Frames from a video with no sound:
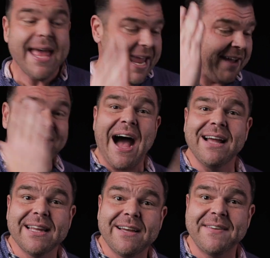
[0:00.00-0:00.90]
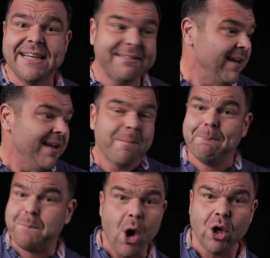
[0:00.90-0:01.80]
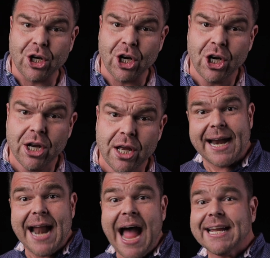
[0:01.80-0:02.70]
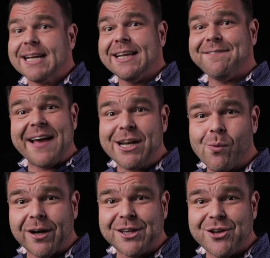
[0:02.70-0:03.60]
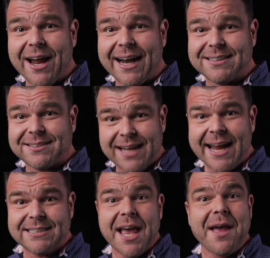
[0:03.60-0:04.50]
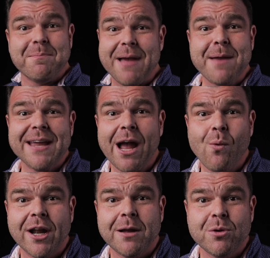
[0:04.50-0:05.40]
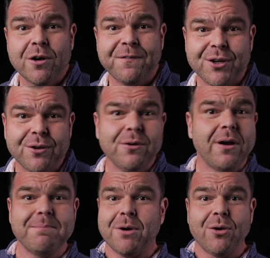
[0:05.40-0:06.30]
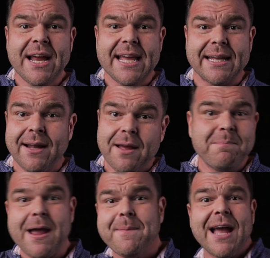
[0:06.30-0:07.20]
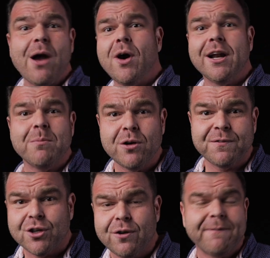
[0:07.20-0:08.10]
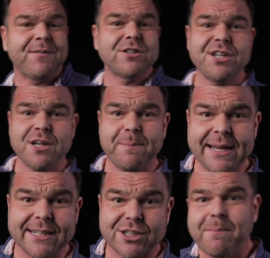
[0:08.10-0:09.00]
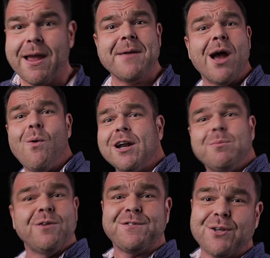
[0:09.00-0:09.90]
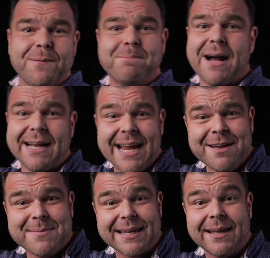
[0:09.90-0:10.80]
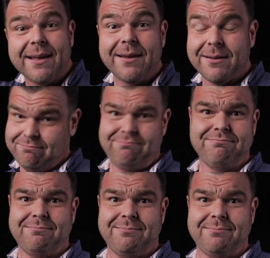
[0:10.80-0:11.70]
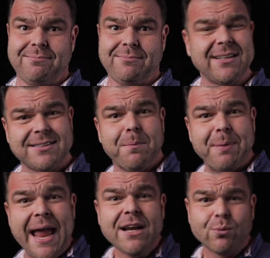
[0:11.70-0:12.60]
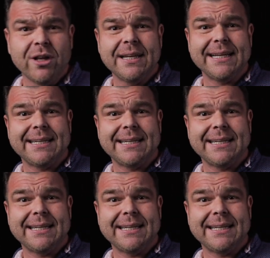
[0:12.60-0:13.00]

If I live in Boulder and I can live anywhere in the United States, maybe I want to move to Marin. Maybe I want to move to Virginia Beach. Maybe I want to move to Miami. Does the bank really